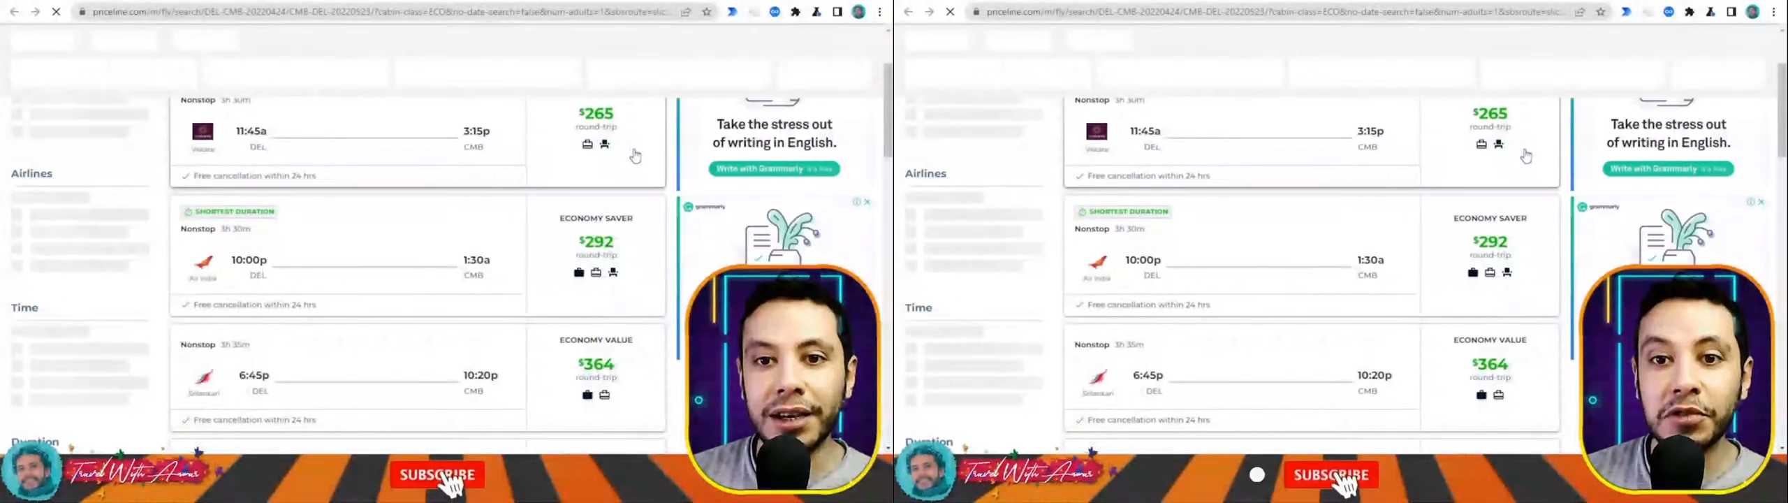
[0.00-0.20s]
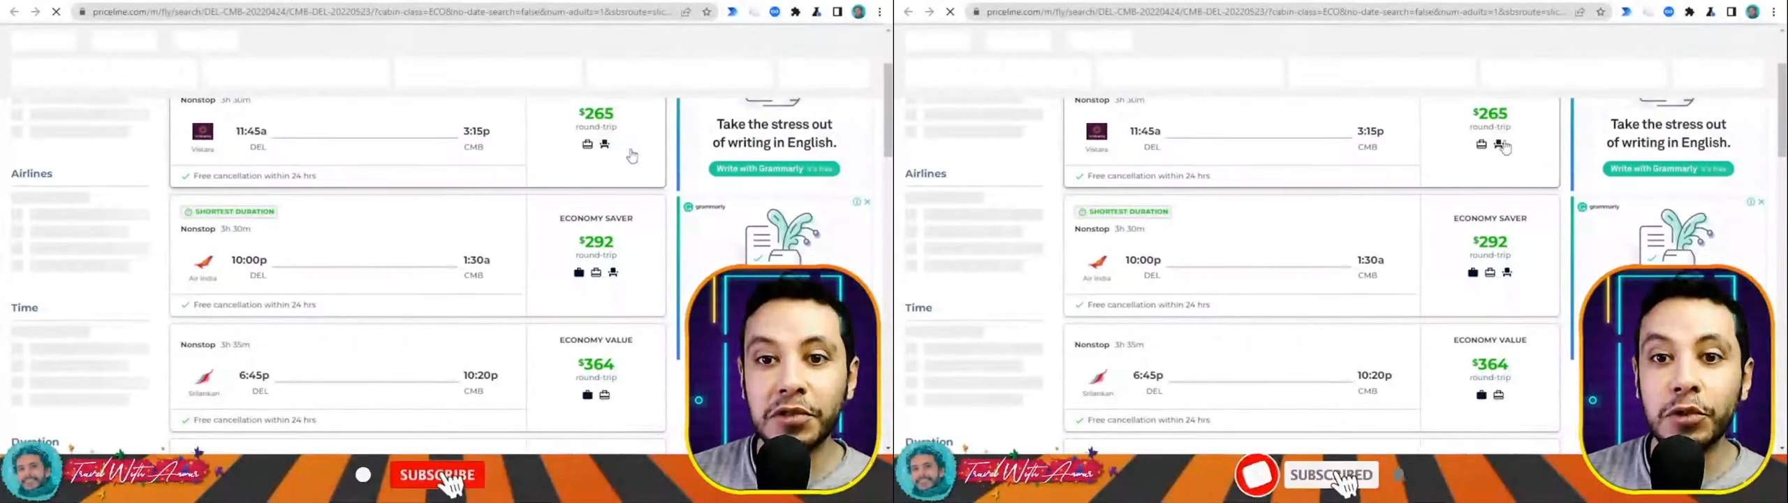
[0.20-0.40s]

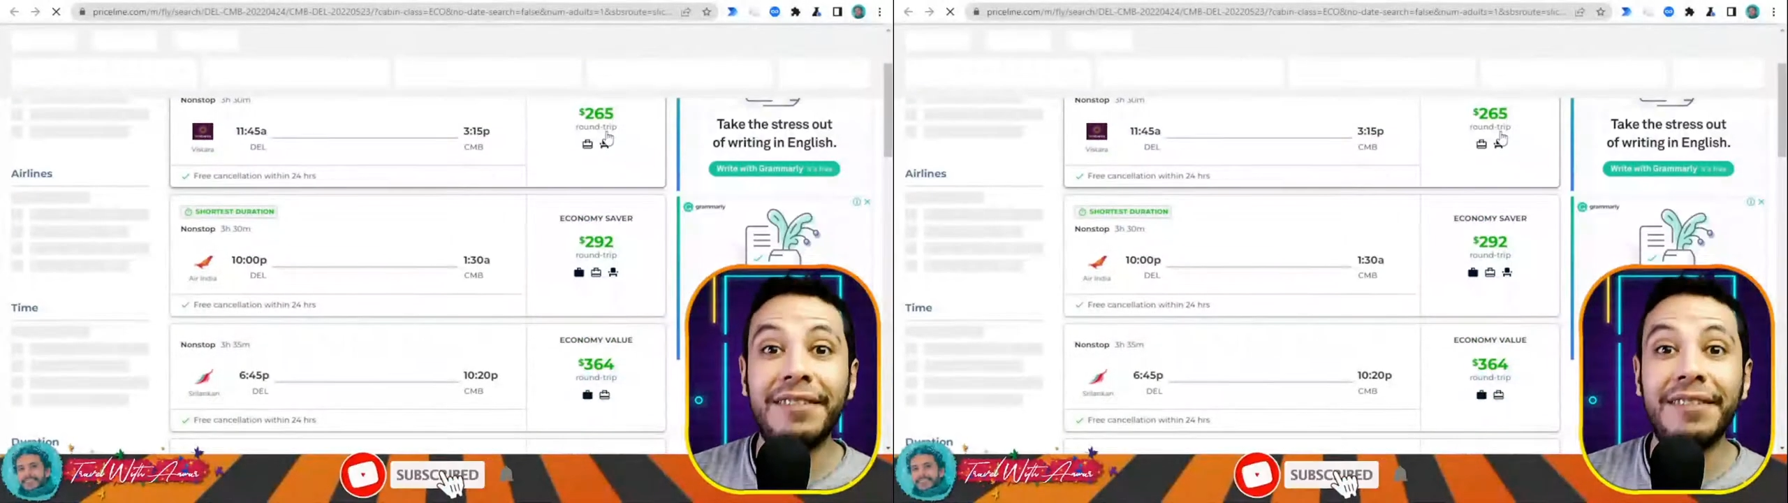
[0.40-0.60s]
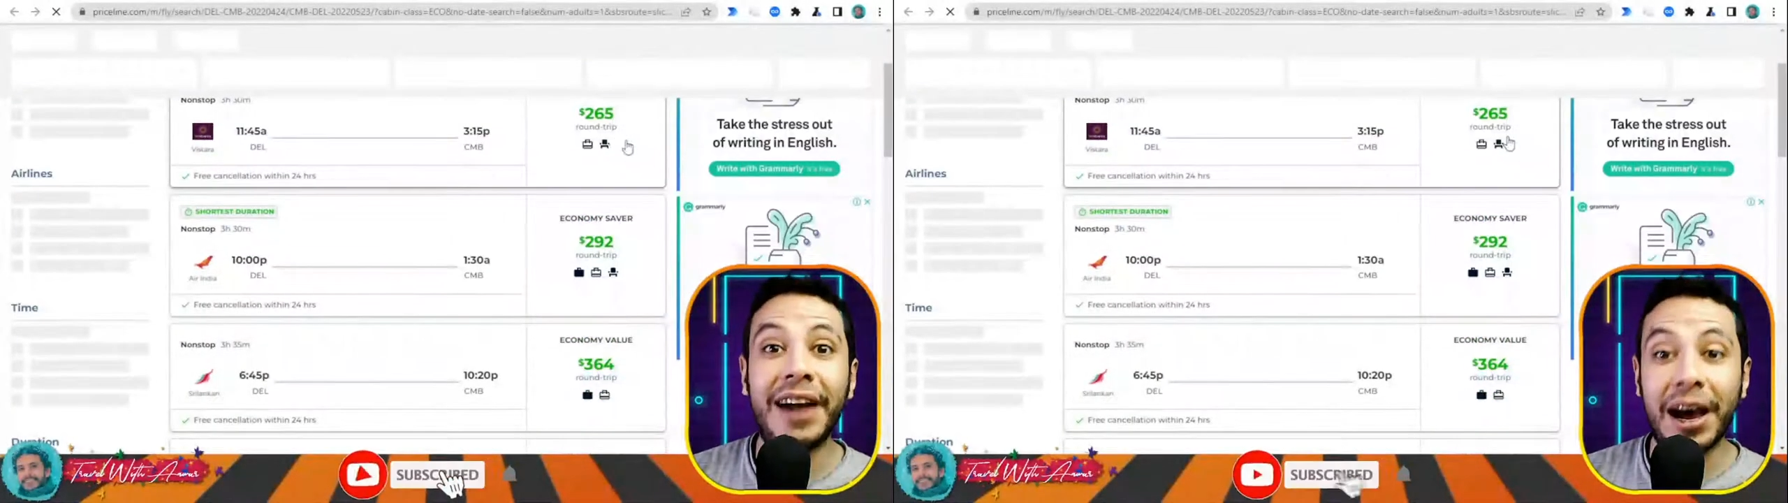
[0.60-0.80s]
for a
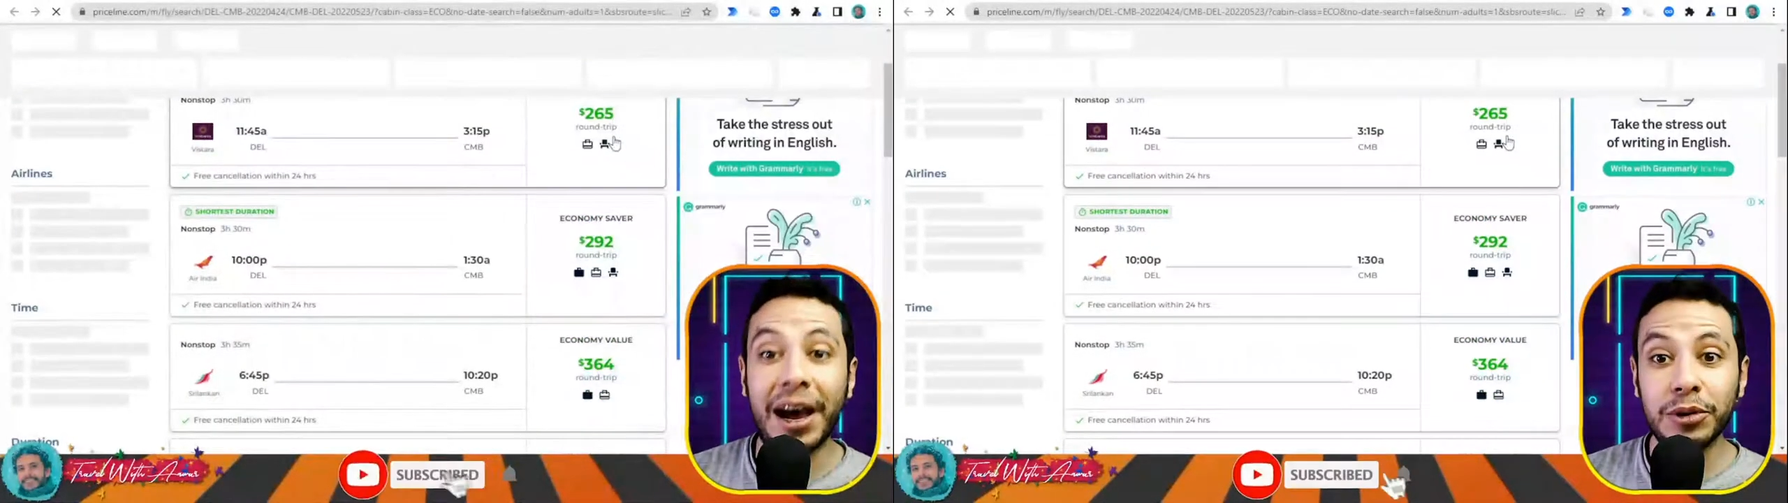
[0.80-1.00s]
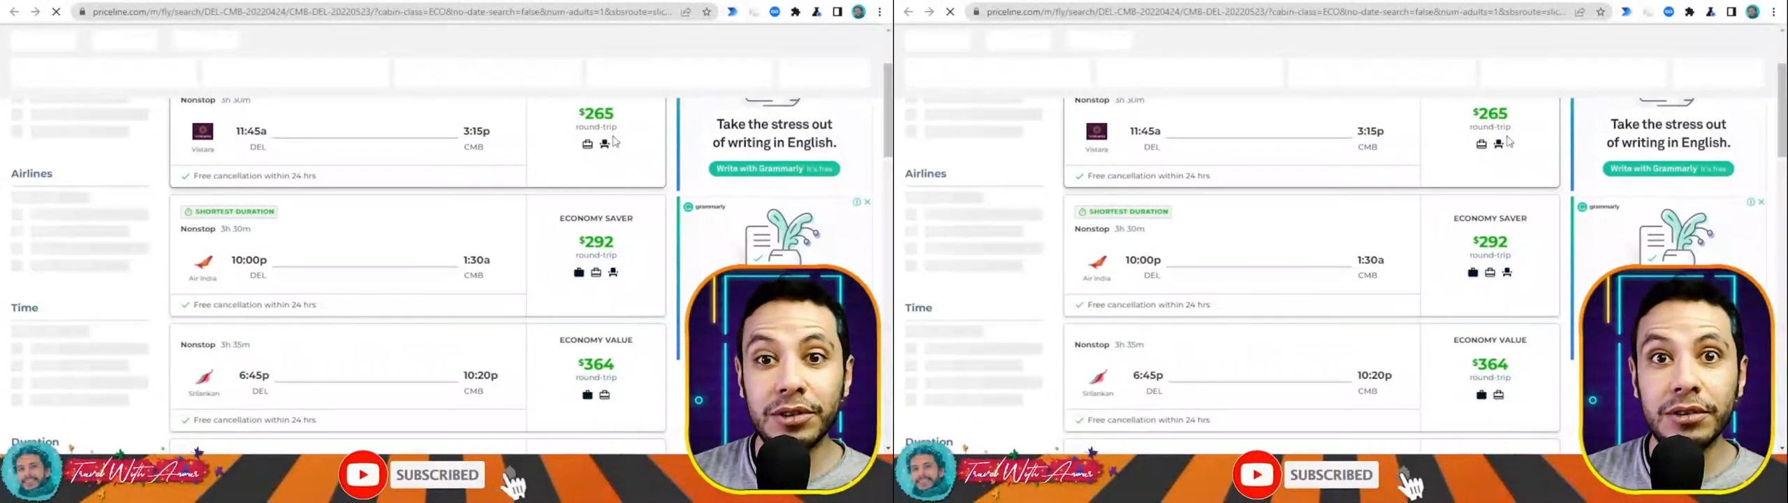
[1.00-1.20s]

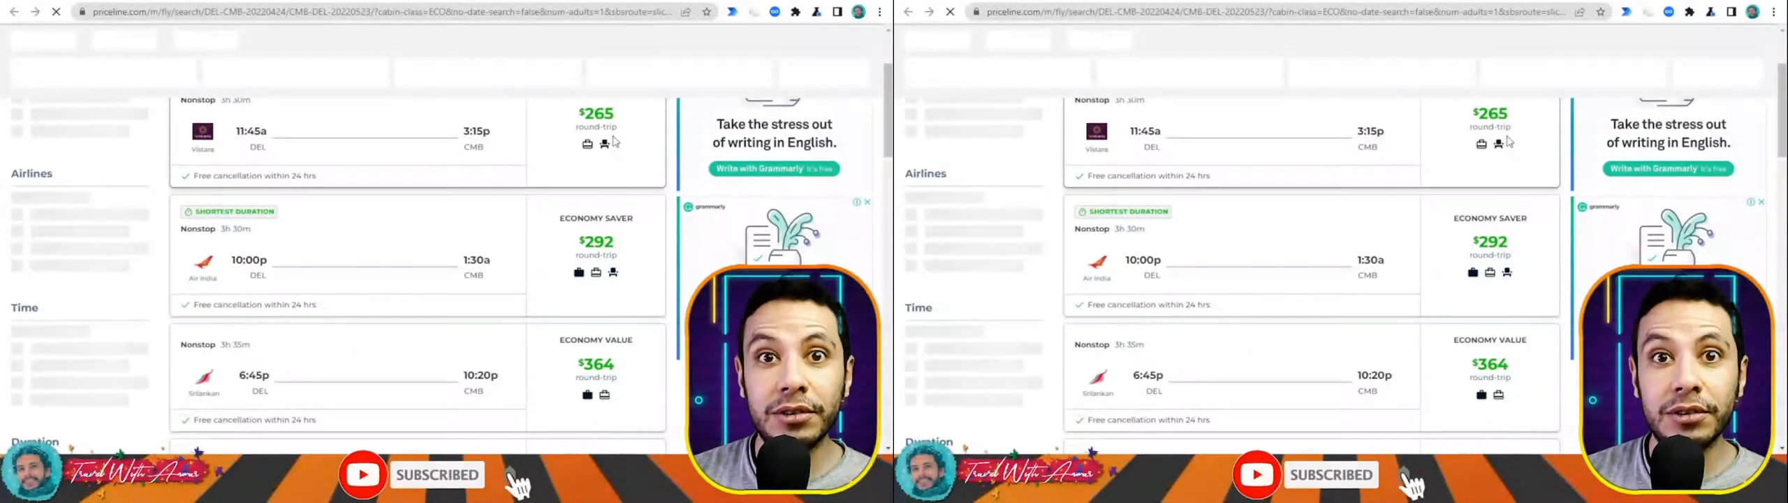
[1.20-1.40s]
round